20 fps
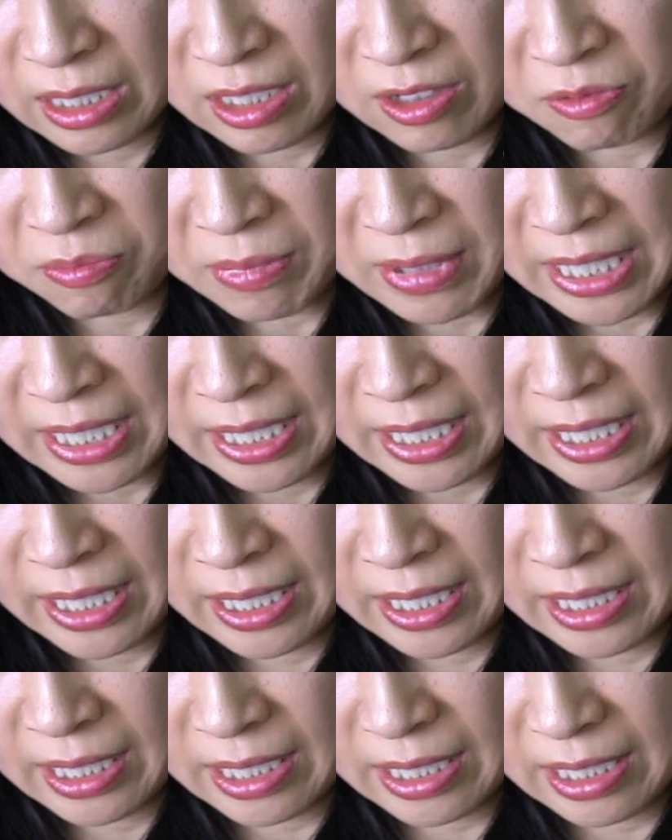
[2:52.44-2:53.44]
of my
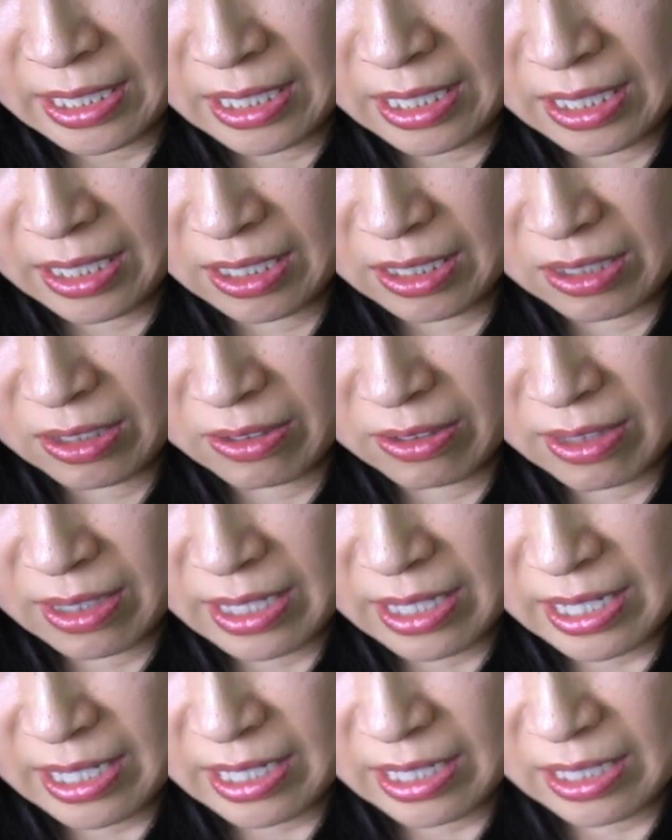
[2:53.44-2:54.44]
hand. So
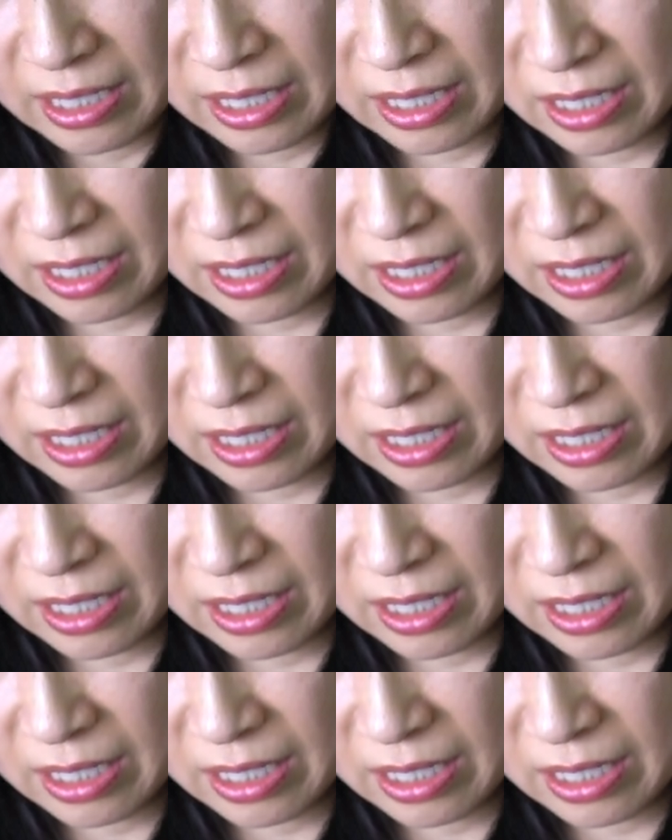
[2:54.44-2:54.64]
that